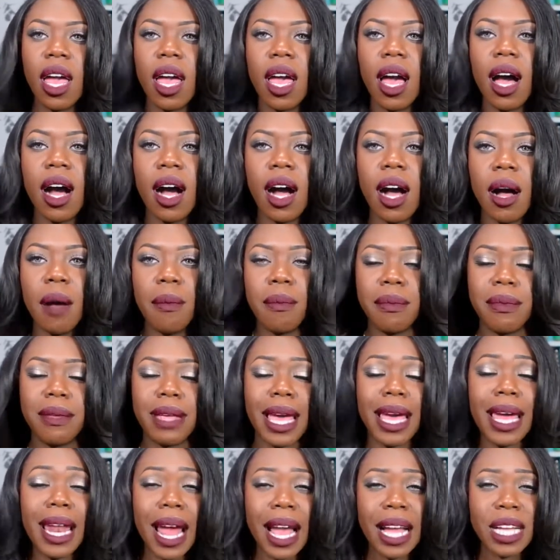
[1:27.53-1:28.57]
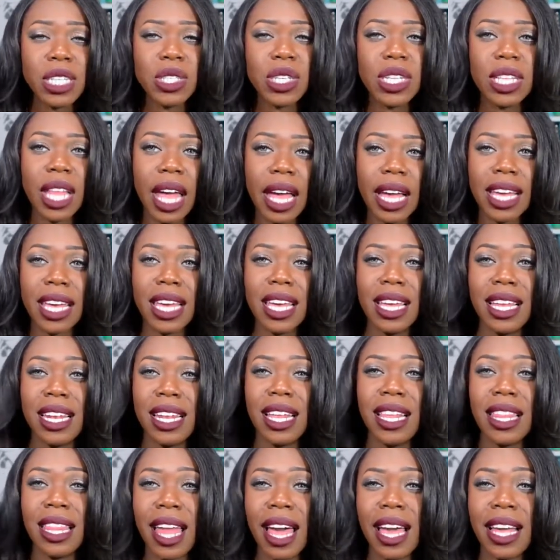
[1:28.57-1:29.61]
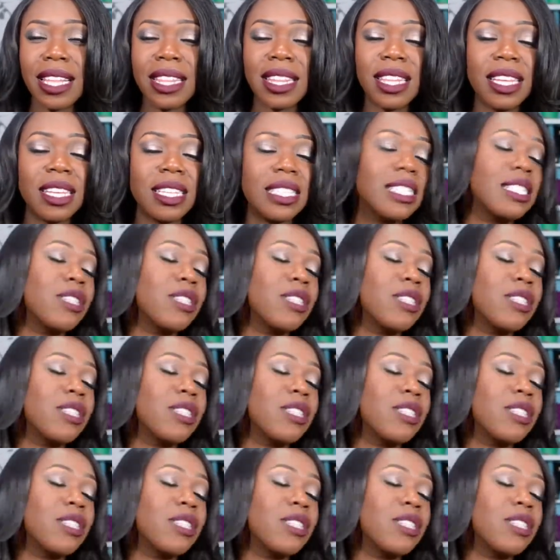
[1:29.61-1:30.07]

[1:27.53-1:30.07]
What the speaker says: and I actually like it like this.